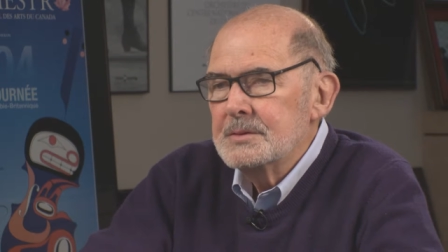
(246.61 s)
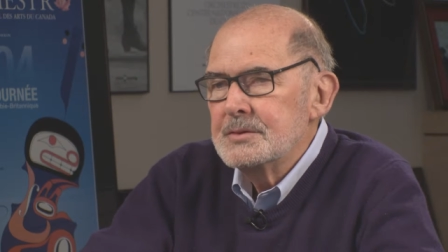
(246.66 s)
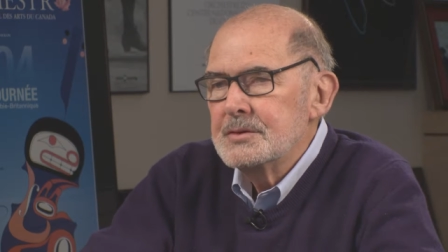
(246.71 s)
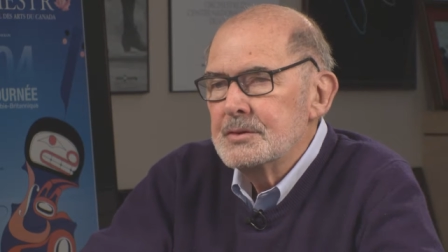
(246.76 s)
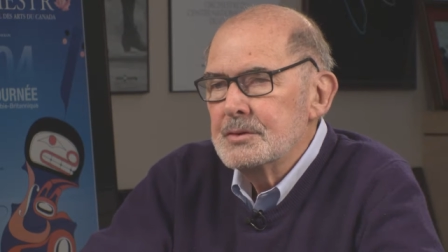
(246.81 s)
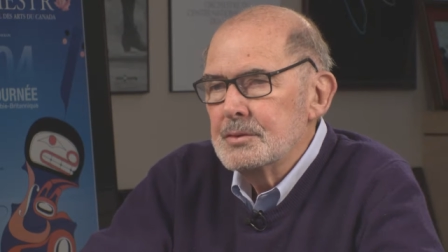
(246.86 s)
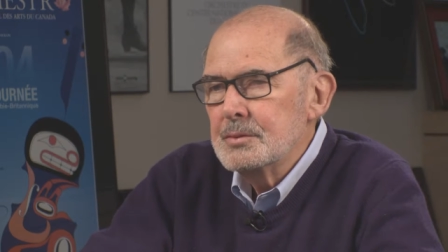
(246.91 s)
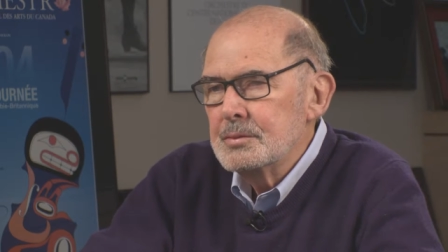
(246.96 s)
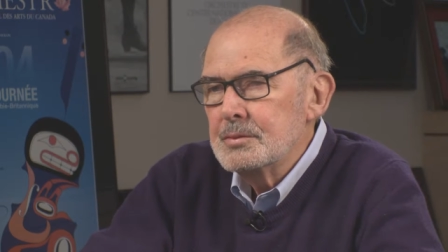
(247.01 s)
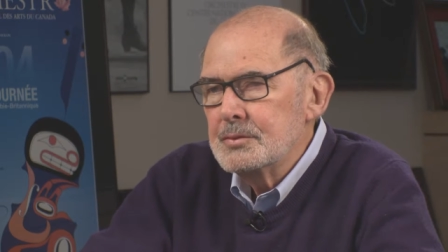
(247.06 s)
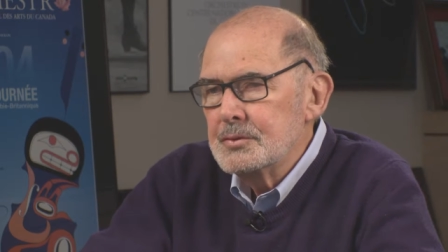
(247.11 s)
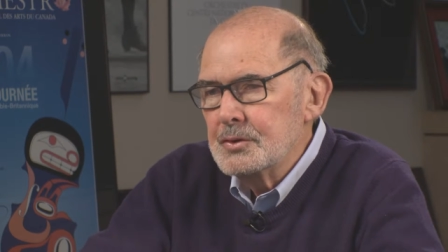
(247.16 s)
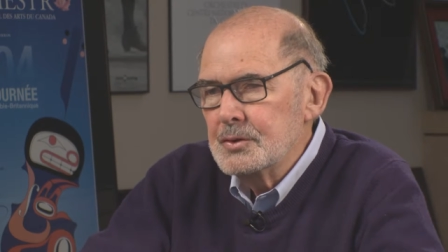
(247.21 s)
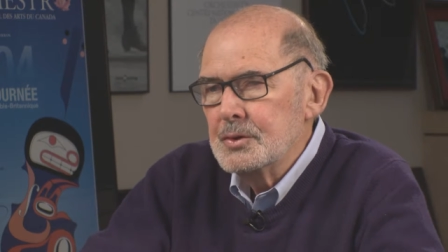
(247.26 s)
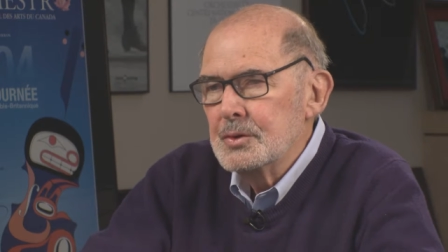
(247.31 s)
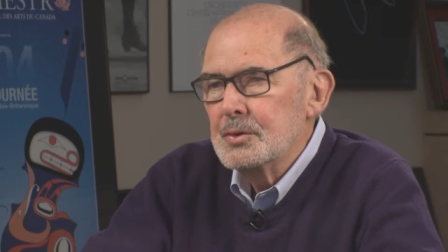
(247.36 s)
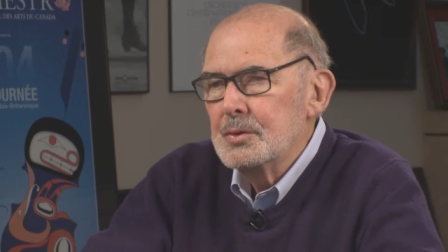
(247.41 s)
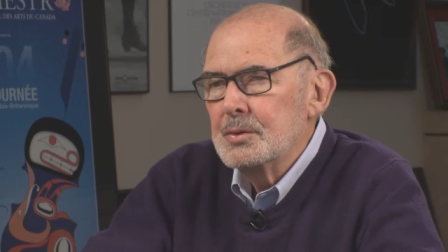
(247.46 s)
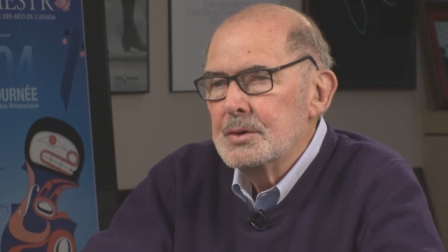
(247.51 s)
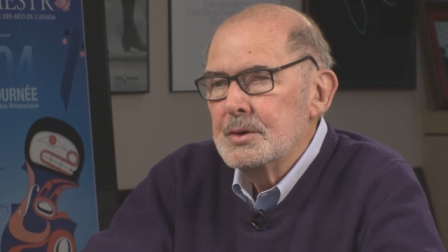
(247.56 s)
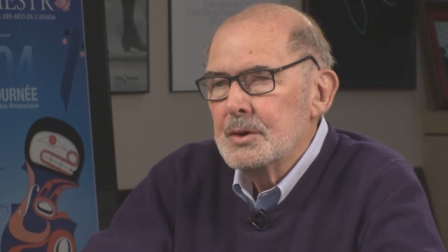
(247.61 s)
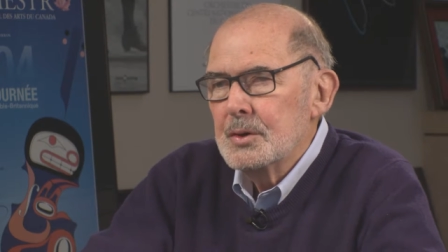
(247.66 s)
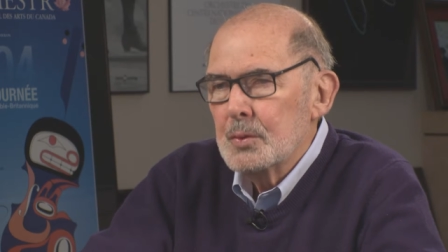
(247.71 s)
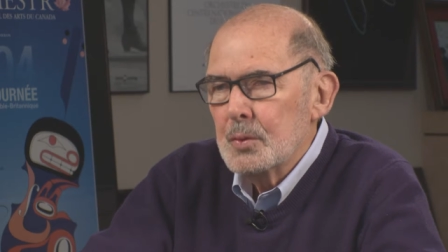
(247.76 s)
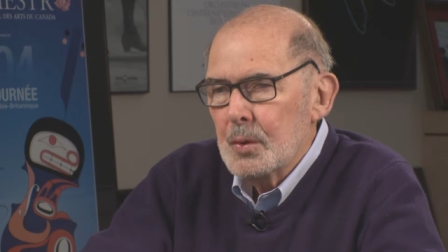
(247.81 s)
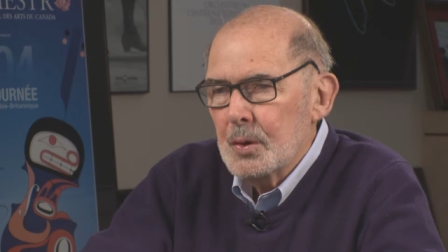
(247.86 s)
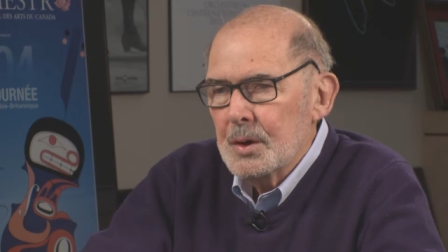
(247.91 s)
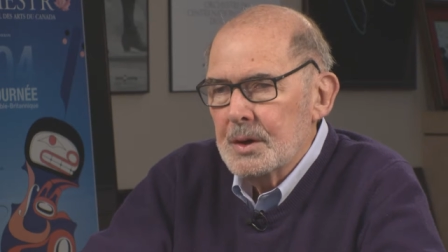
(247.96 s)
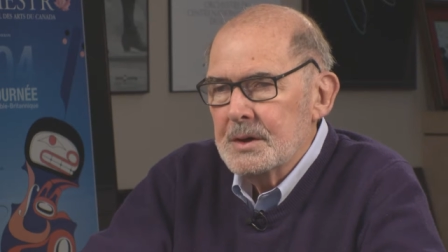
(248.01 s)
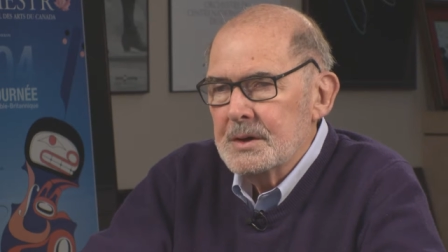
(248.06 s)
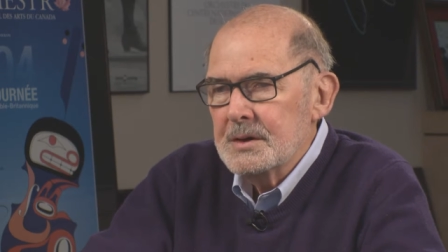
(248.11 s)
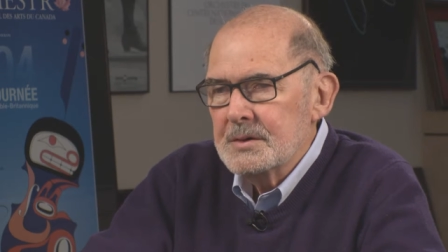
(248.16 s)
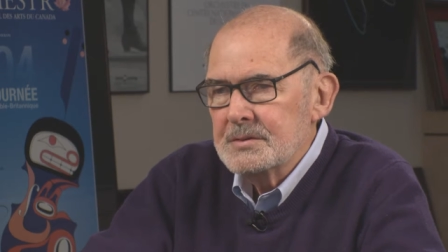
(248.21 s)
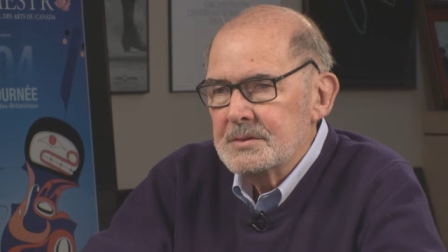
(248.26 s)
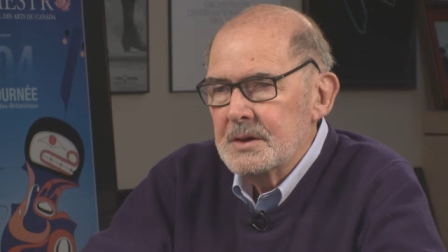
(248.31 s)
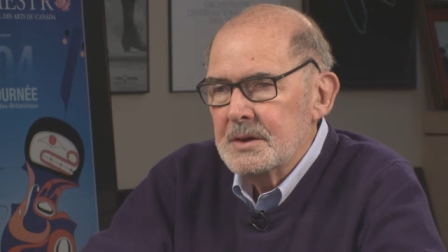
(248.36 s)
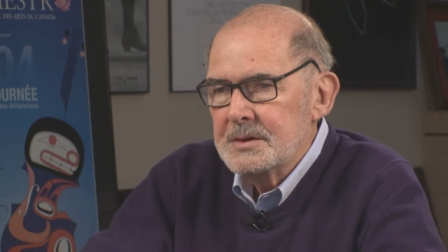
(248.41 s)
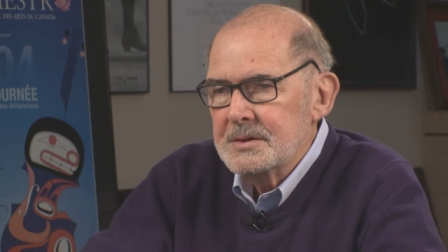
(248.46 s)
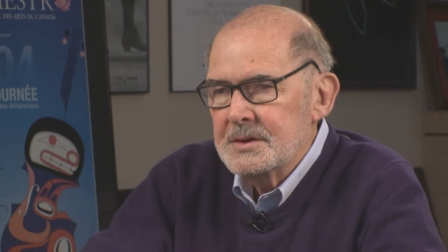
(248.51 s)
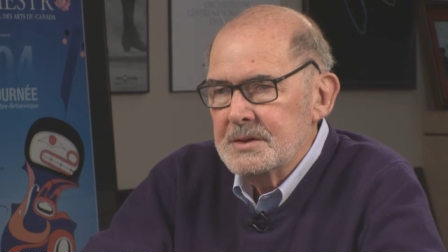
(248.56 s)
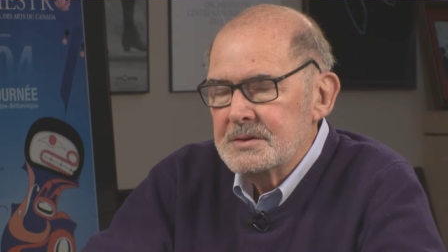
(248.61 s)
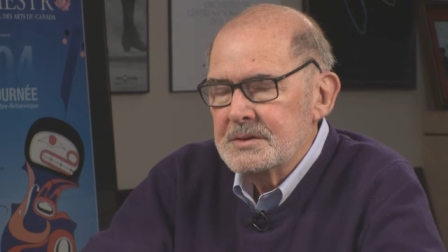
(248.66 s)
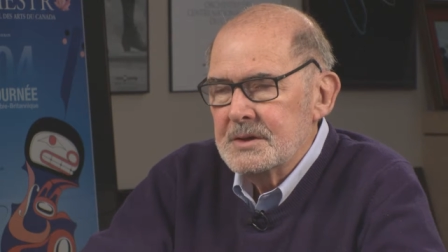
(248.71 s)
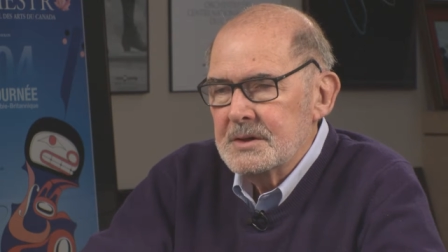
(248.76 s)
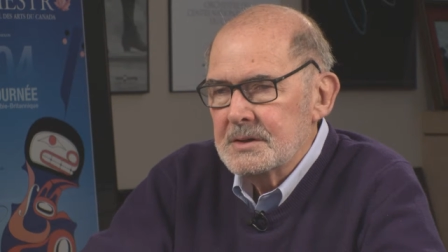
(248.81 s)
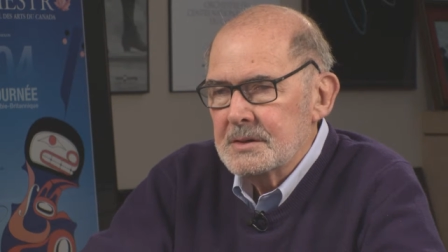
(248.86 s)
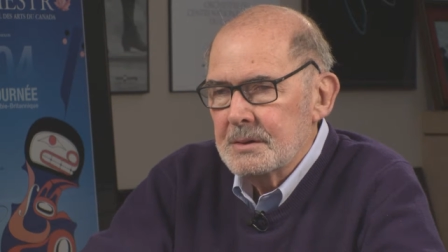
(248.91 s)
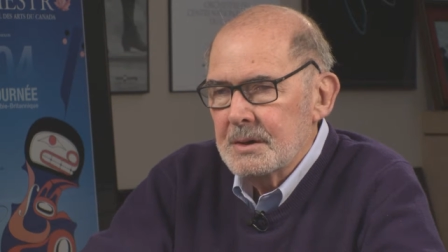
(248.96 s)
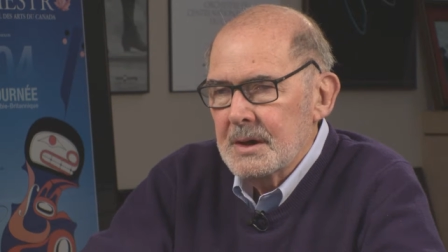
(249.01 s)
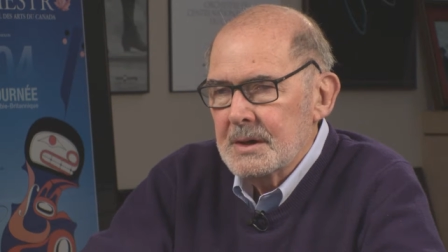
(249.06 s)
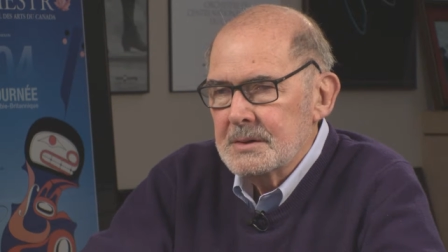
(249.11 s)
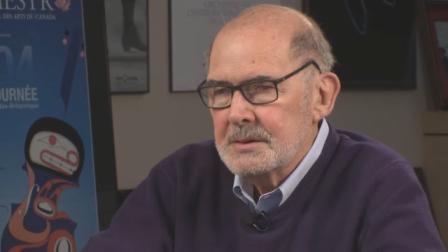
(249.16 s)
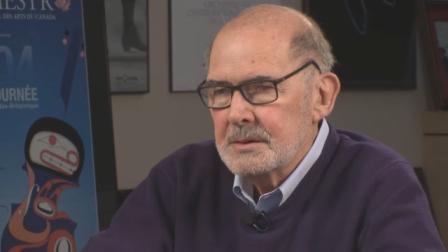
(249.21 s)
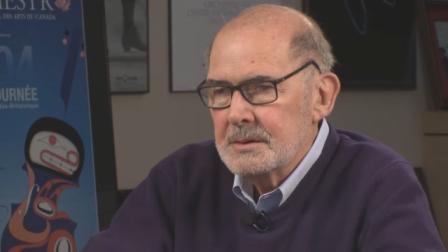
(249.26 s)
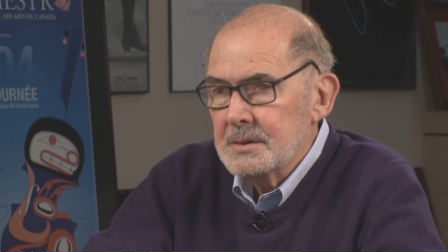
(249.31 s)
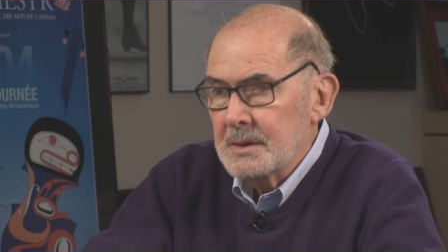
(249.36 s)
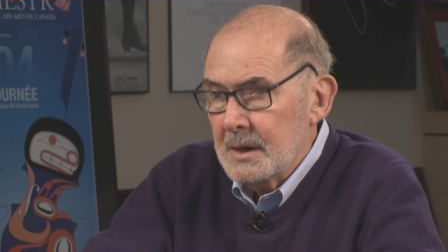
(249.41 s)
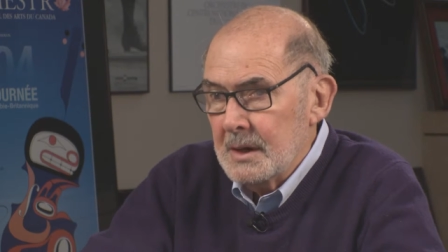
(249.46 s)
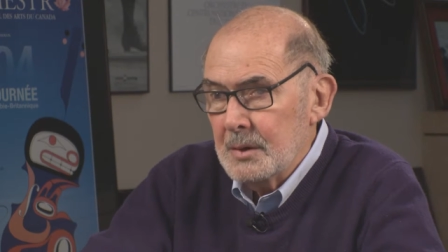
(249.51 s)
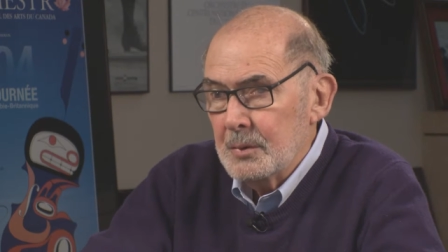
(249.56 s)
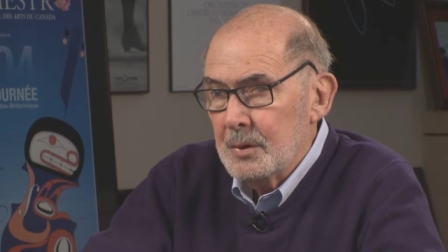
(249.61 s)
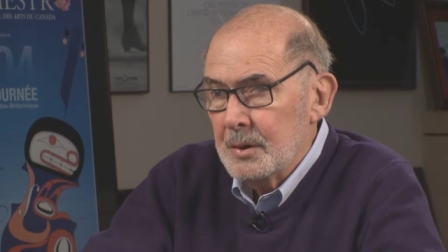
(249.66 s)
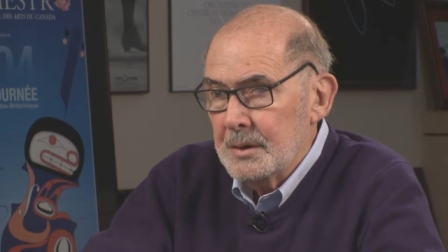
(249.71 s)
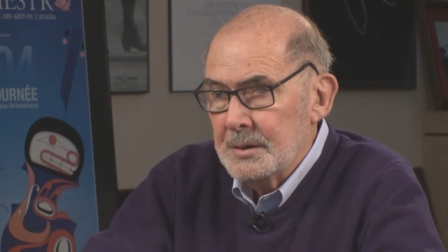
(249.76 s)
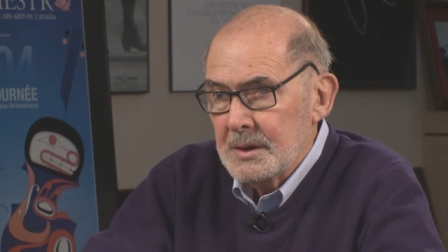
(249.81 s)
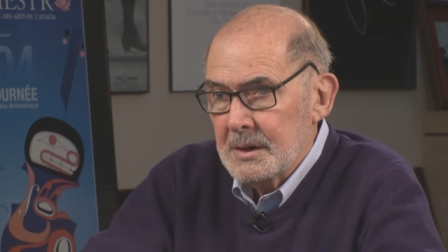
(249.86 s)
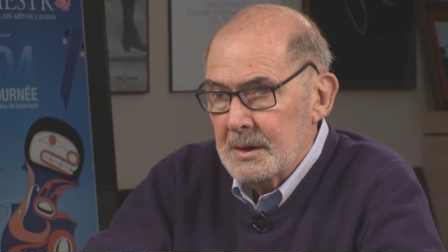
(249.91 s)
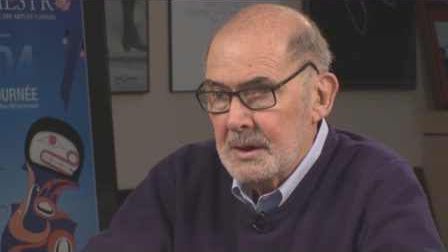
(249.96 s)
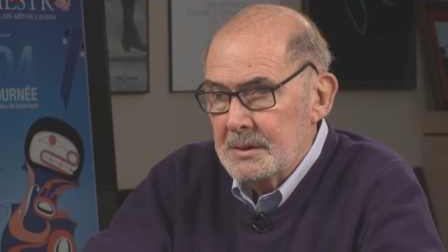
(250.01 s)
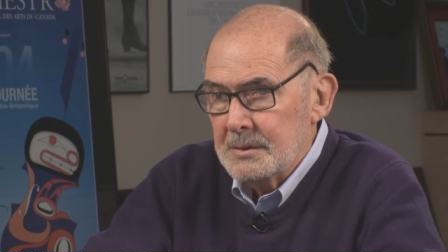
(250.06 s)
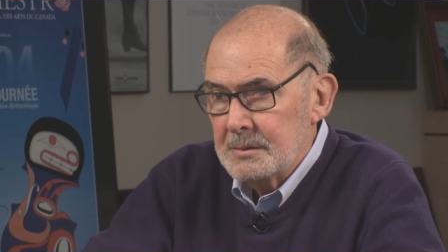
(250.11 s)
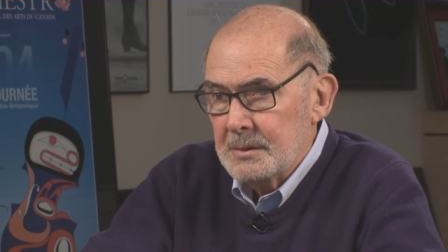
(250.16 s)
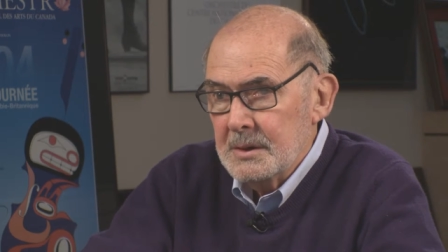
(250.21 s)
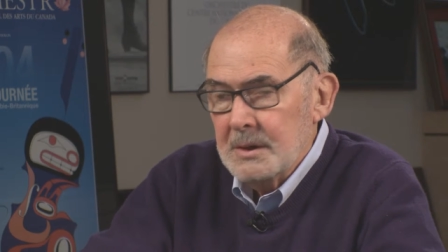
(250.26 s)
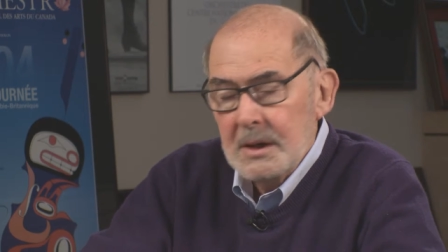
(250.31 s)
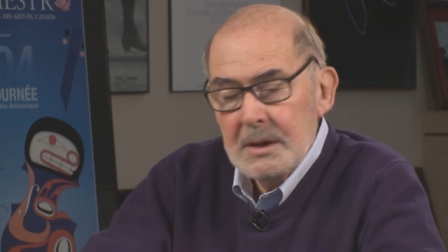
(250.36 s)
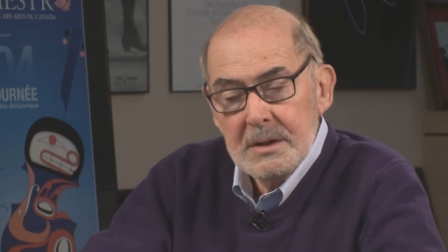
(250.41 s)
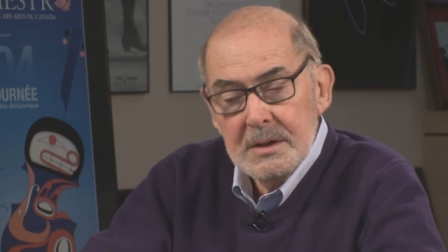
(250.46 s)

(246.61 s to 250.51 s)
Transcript: to do your work as an artistic director than anywhere in the country.